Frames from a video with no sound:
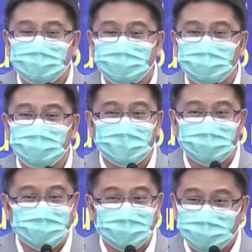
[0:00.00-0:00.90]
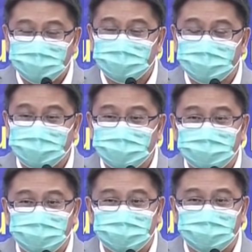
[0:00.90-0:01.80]
I'm sure that every
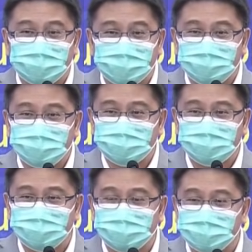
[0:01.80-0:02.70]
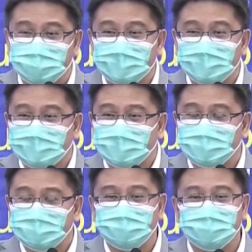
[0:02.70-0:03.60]
nanosecond counts, but
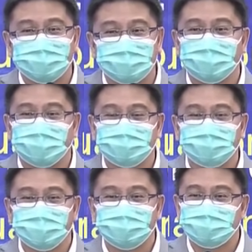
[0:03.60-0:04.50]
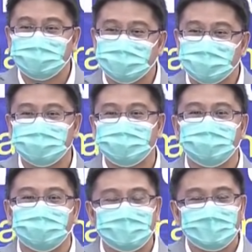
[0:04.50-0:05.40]
it's like you're having a conversation, and as
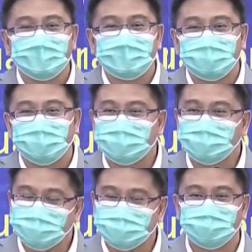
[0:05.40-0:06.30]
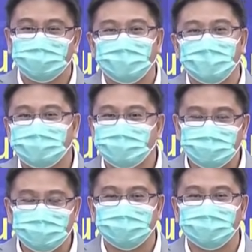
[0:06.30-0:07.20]
you pause for a short while to
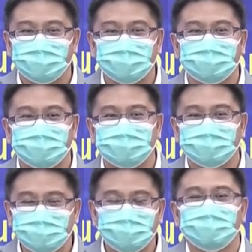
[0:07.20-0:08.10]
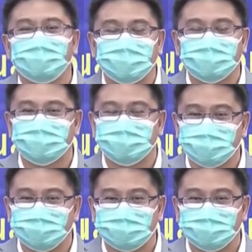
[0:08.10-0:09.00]
breathe in, a new question
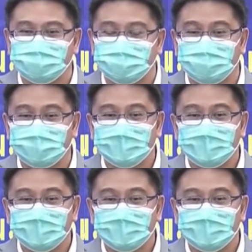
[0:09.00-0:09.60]
comes in.